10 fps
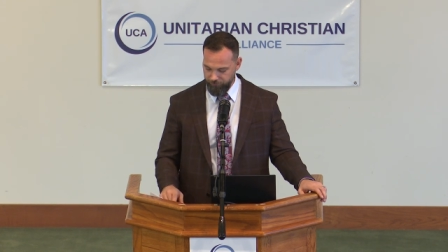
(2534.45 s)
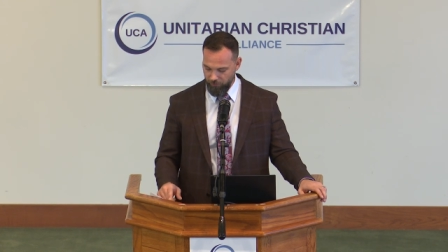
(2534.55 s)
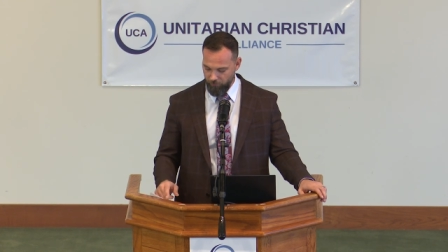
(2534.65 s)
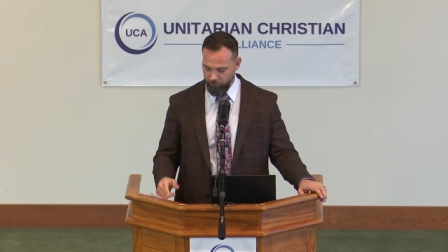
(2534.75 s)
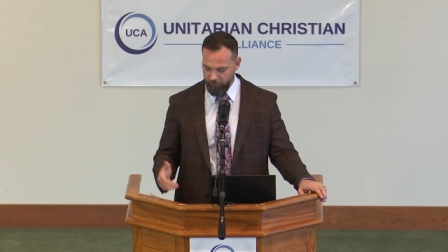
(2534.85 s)

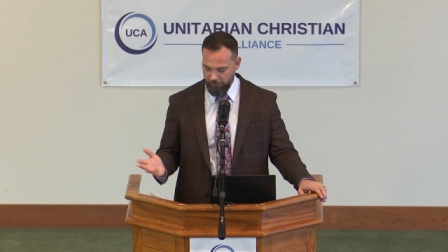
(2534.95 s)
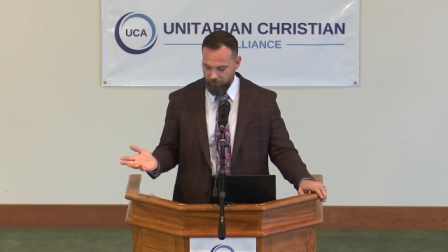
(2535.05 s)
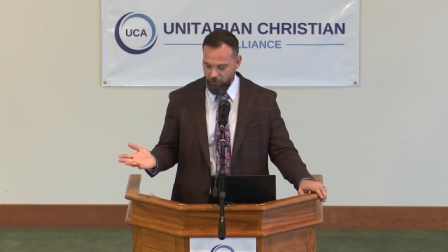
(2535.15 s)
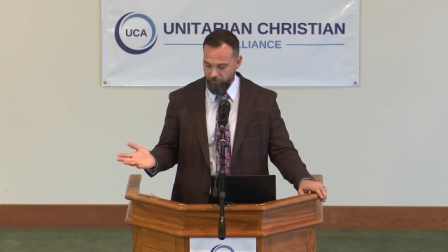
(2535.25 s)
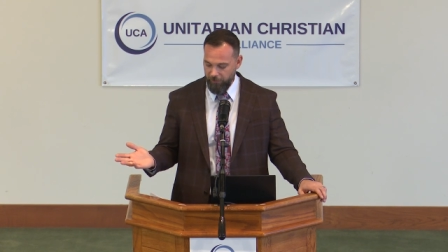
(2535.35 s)
So it
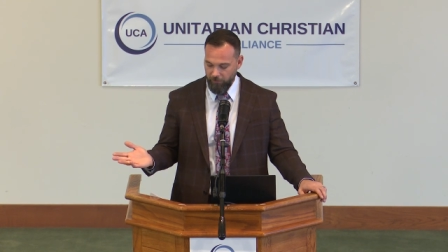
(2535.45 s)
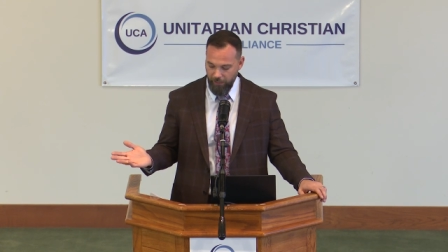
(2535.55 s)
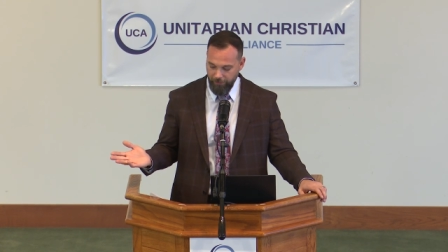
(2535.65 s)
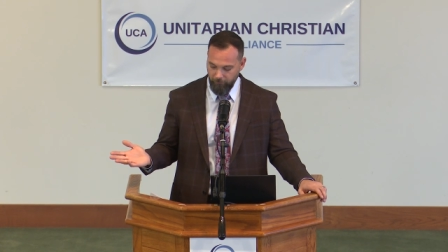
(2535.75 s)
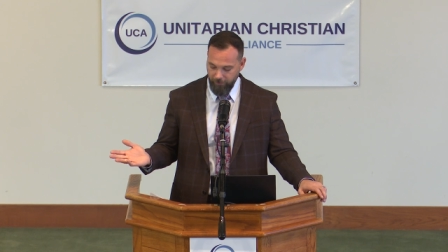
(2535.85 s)
could have been a
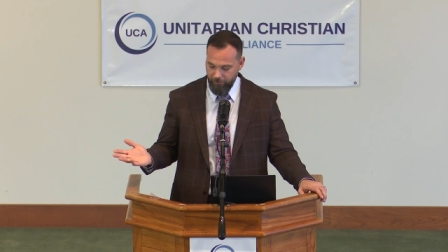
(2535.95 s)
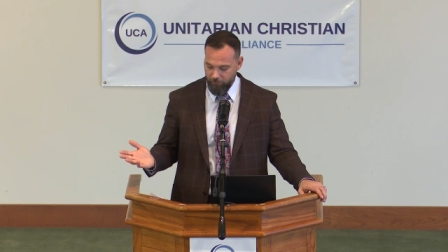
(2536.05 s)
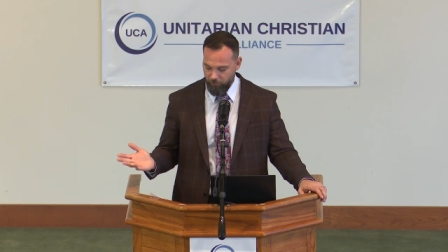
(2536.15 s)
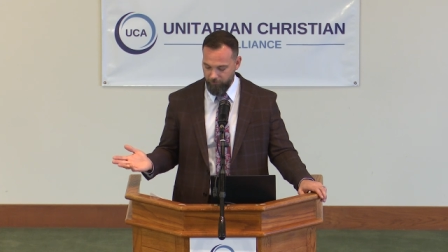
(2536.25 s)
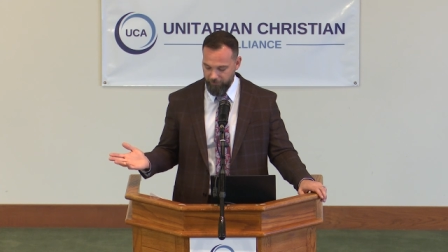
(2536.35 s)
lot of money,
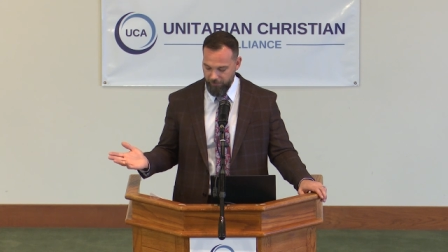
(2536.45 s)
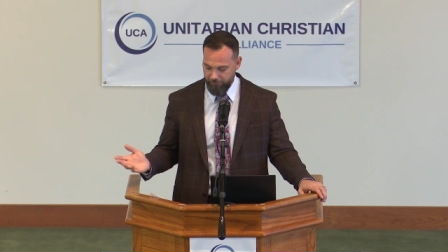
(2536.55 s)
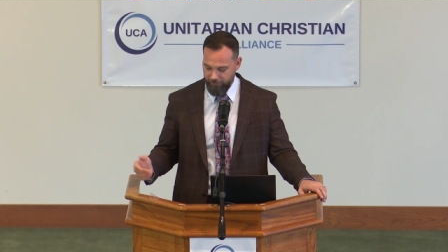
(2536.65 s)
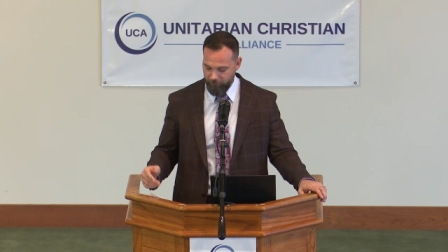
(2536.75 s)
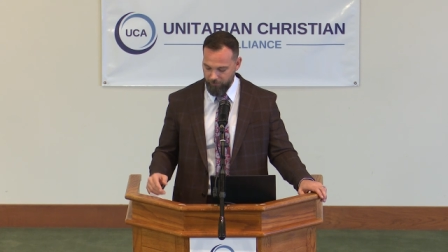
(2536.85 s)
it could have been
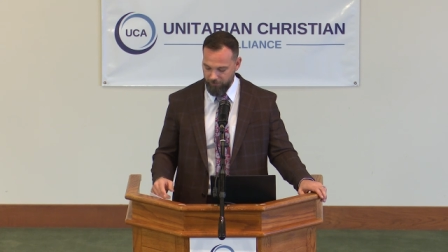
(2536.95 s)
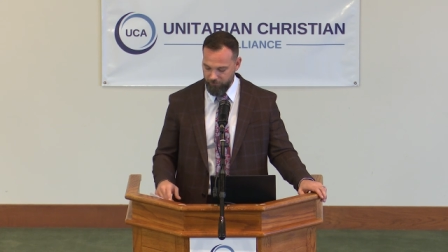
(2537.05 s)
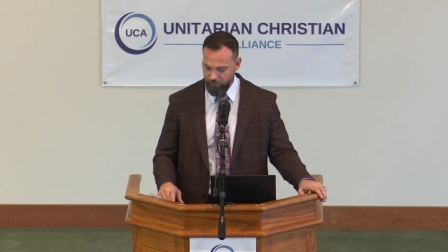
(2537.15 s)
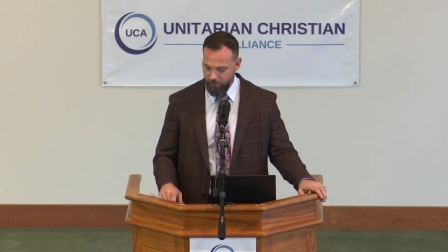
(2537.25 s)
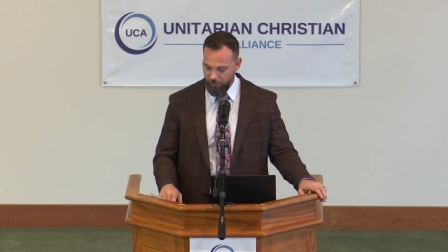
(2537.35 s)
not that much.